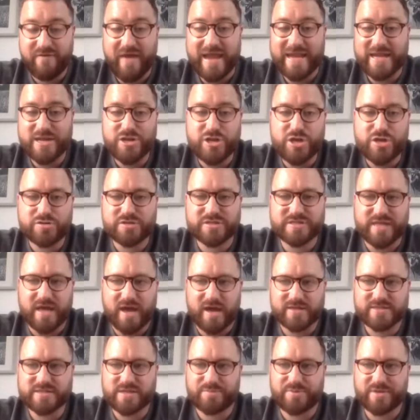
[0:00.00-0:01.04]
fairly new
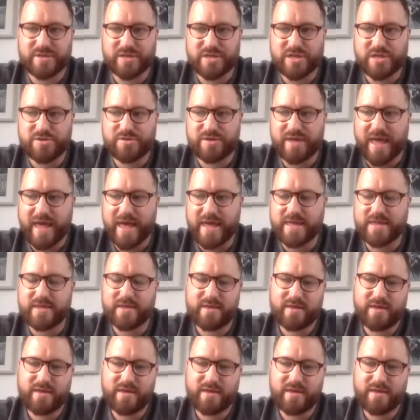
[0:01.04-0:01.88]
startup in the UK,